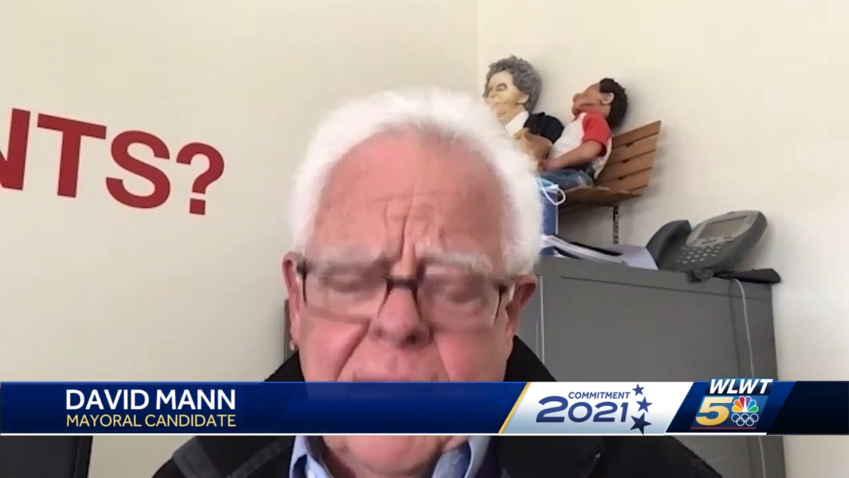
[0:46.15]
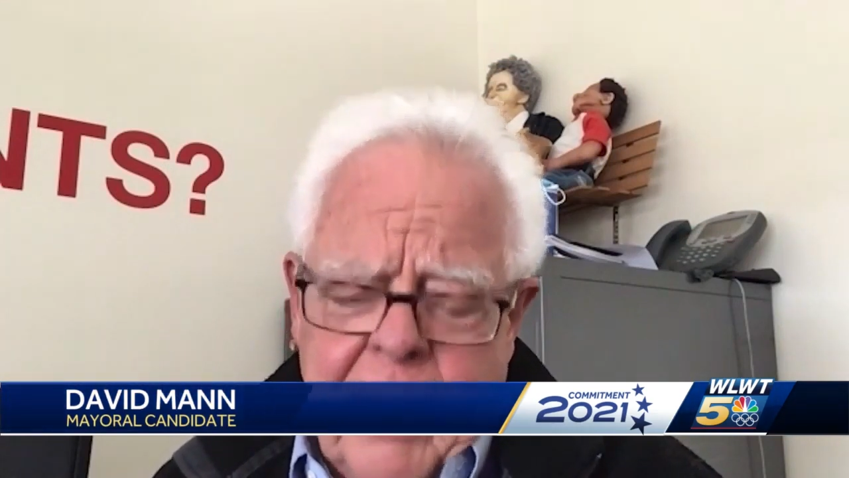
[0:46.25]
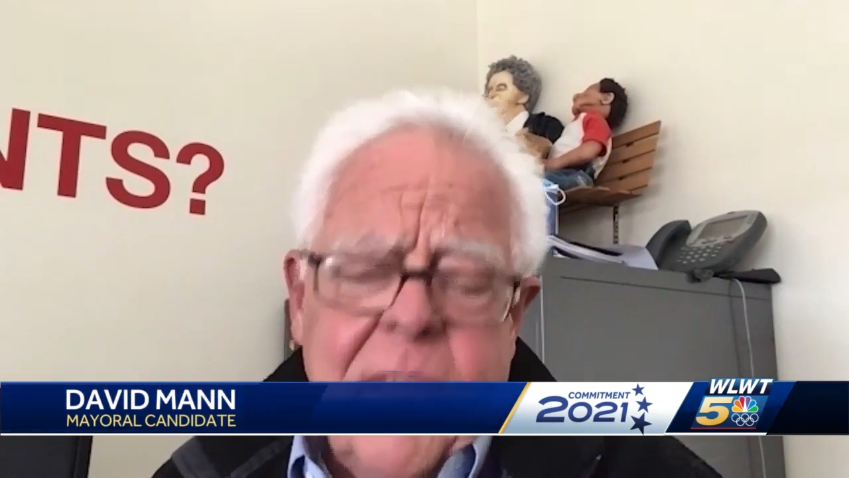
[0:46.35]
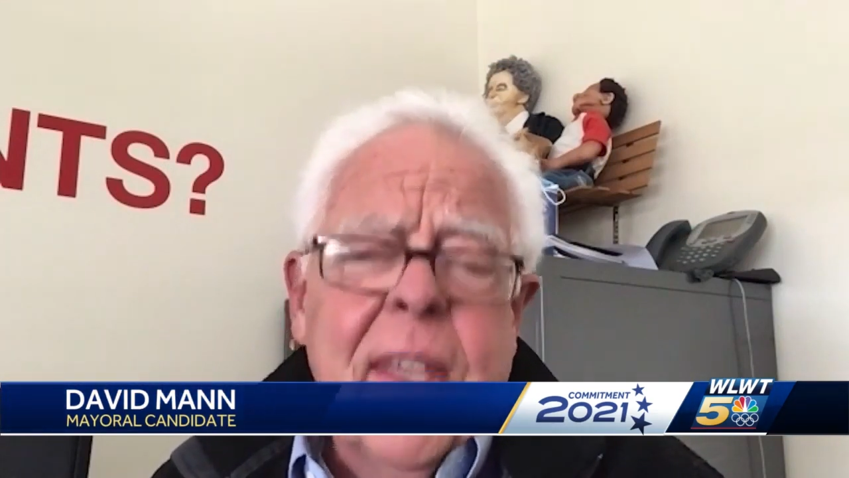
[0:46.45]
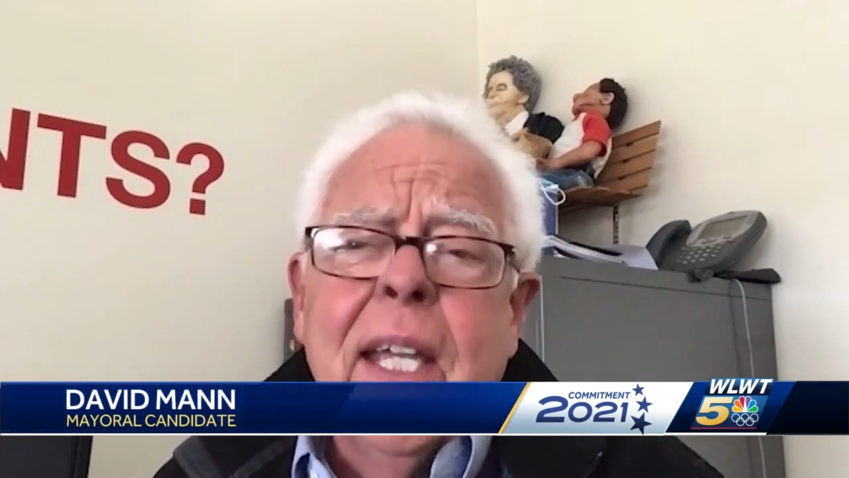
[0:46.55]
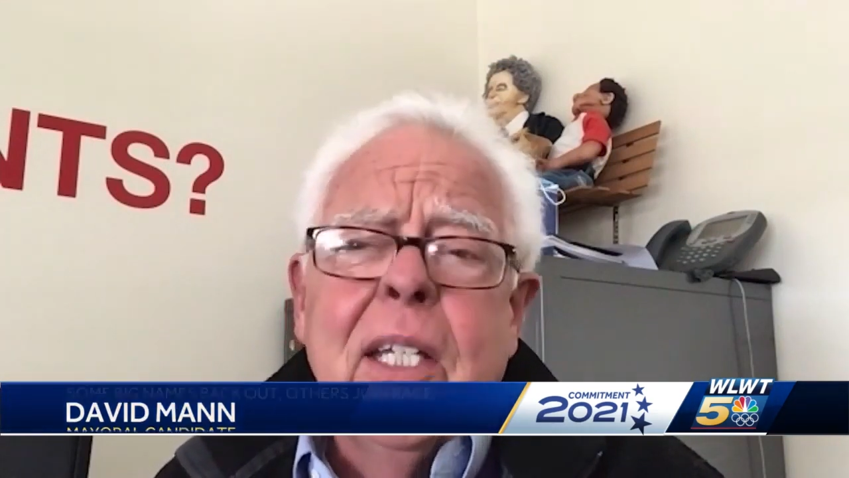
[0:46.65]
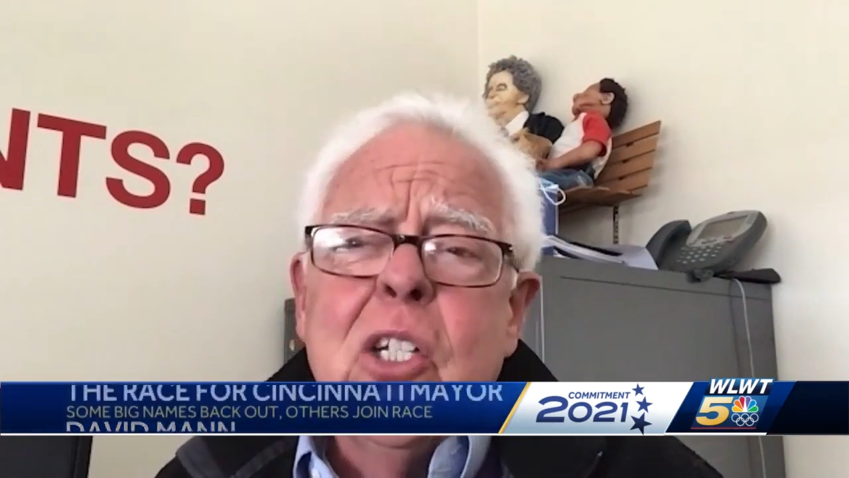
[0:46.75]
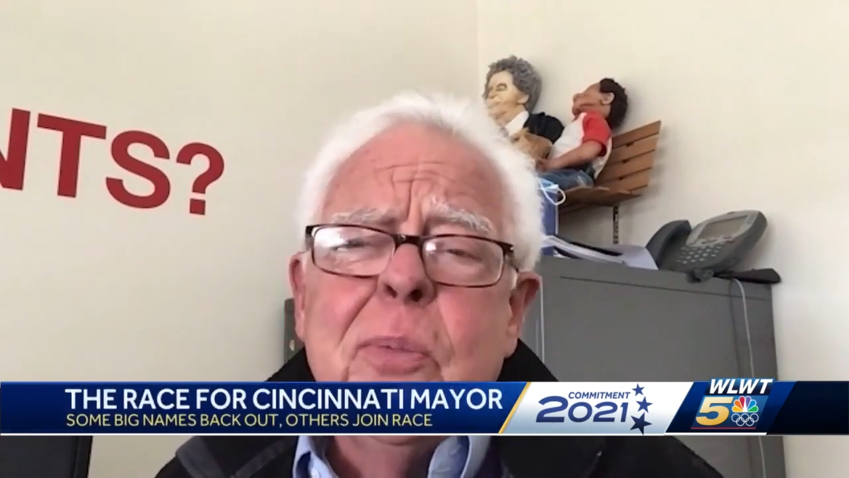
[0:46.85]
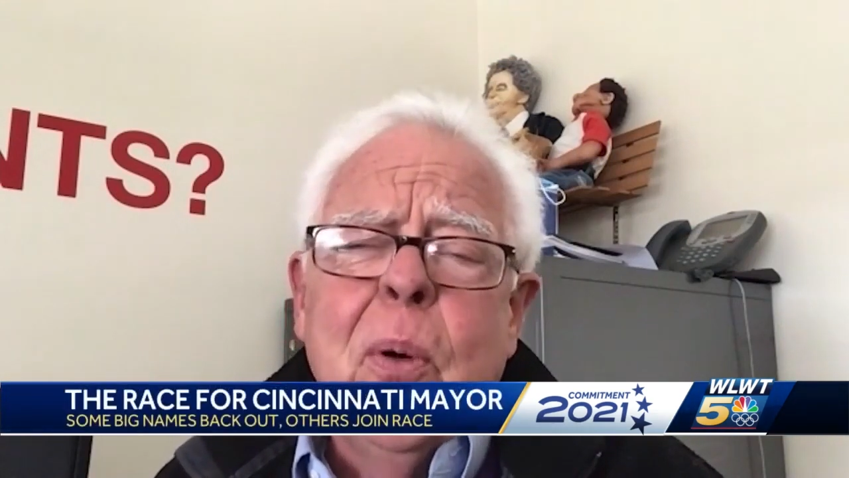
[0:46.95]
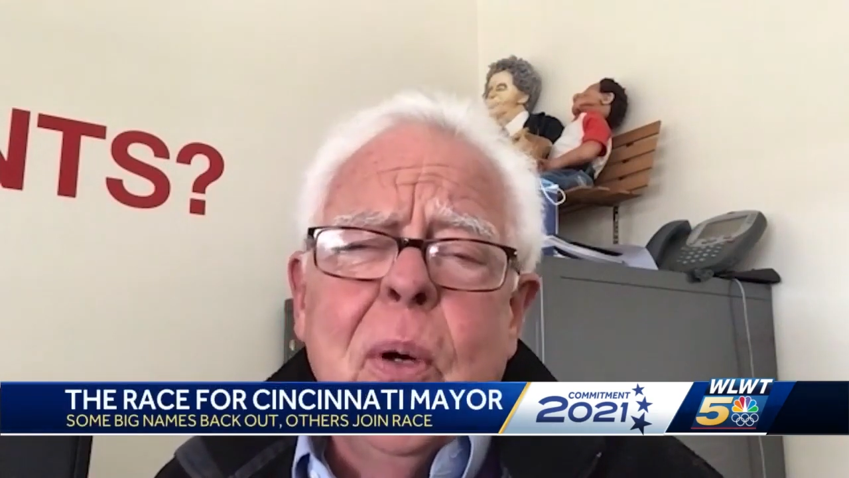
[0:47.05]
I think at
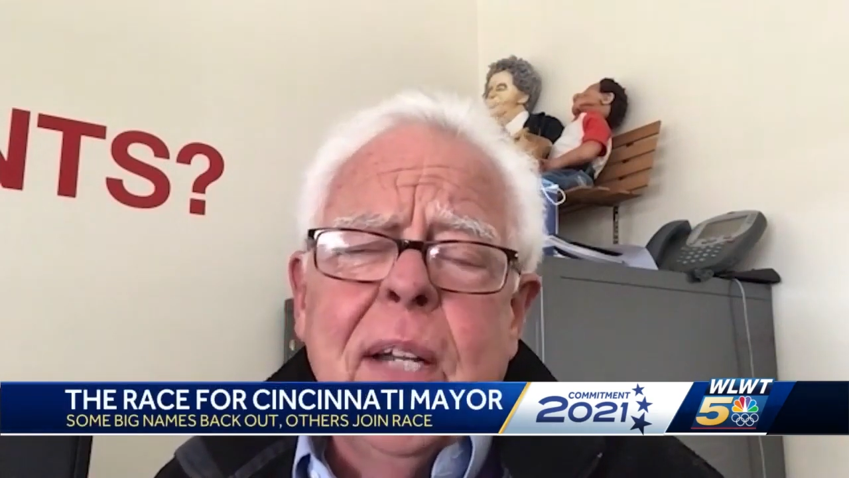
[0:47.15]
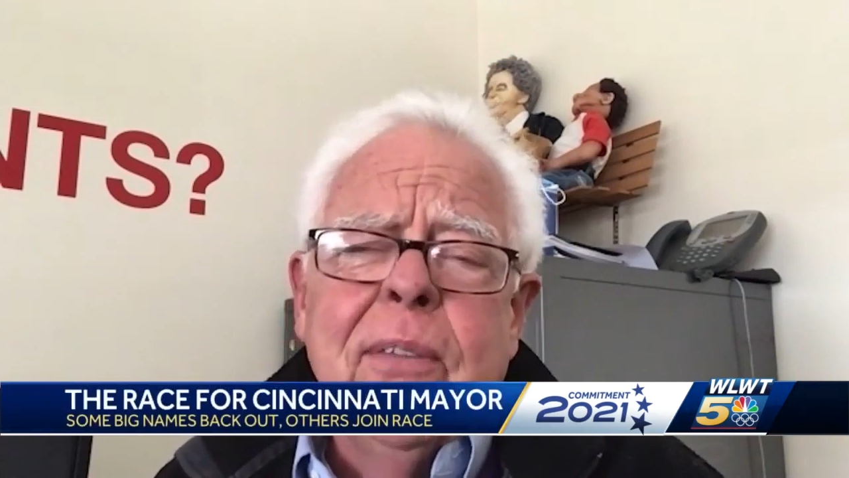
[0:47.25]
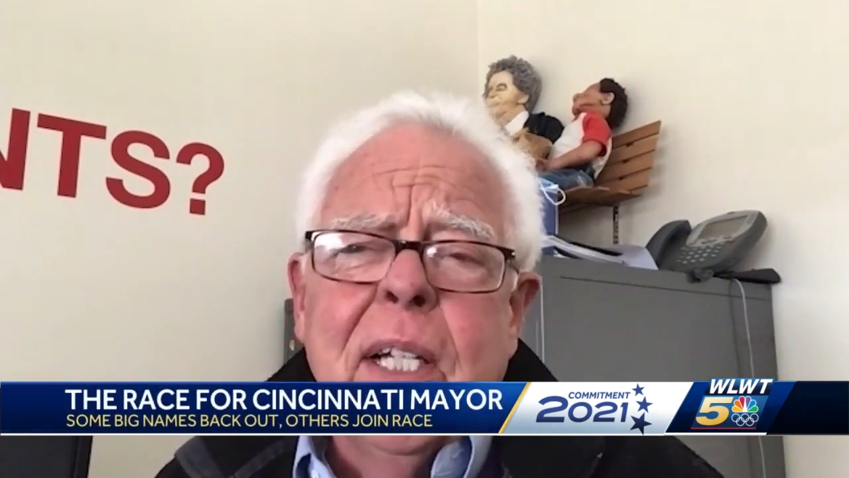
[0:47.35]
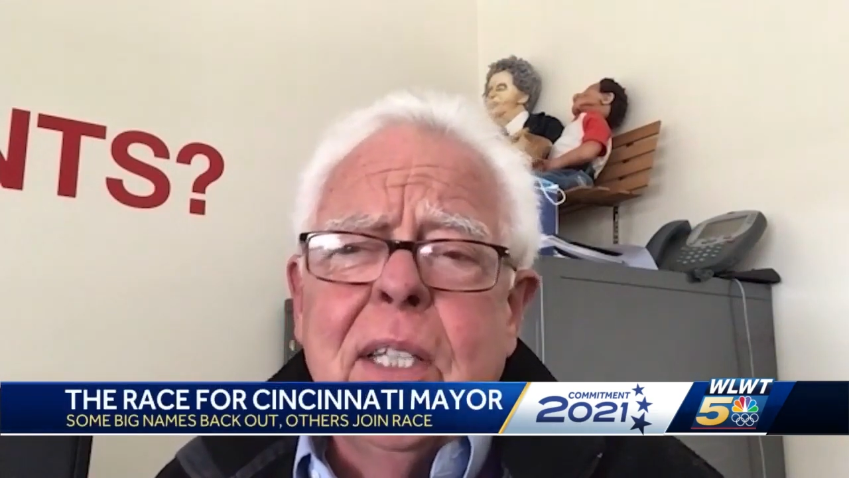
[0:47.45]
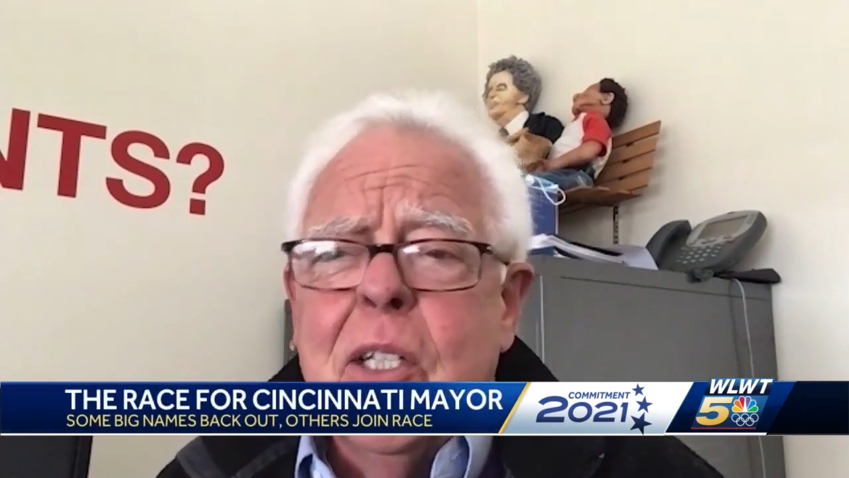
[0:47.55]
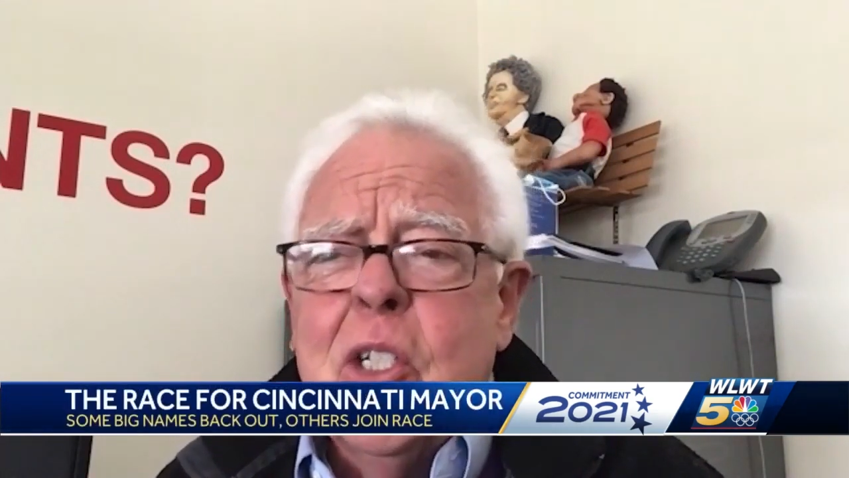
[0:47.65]
this point, I've got the